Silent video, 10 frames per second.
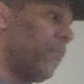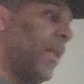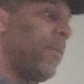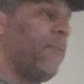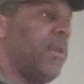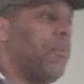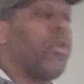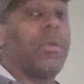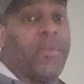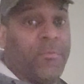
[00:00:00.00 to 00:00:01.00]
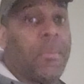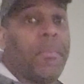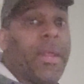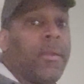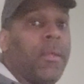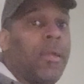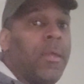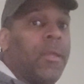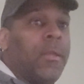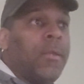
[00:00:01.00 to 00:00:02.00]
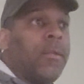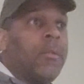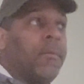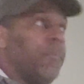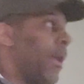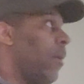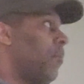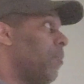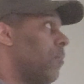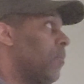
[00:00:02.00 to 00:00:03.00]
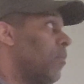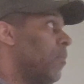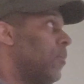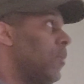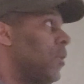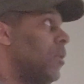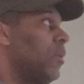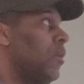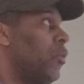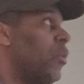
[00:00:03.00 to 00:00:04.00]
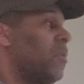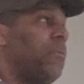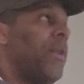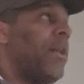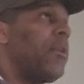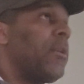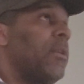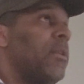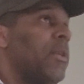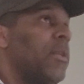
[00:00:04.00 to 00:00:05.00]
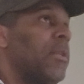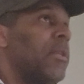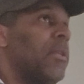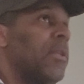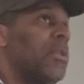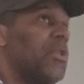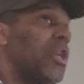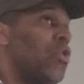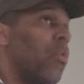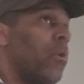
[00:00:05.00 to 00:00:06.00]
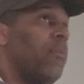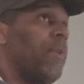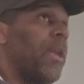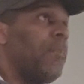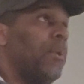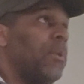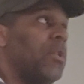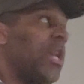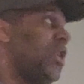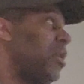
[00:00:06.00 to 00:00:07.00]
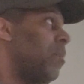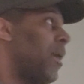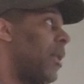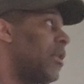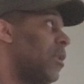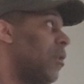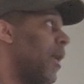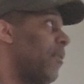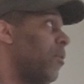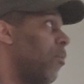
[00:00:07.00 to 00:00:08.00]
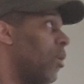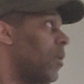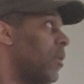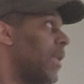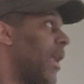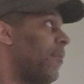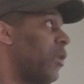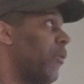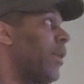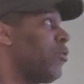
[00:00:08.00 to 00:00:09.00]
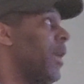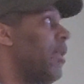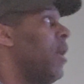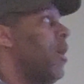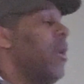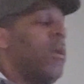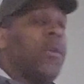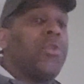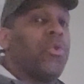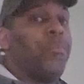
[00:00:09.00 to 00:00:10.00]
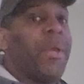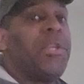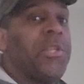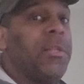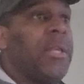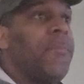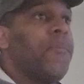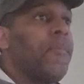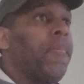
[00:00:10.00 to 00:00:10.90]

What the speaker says: to fight Philip Ergovich. Remember that. Now, you as a fighter can say you want to fight, but the sanctioning body still have to want, they have to grant you that. So basically,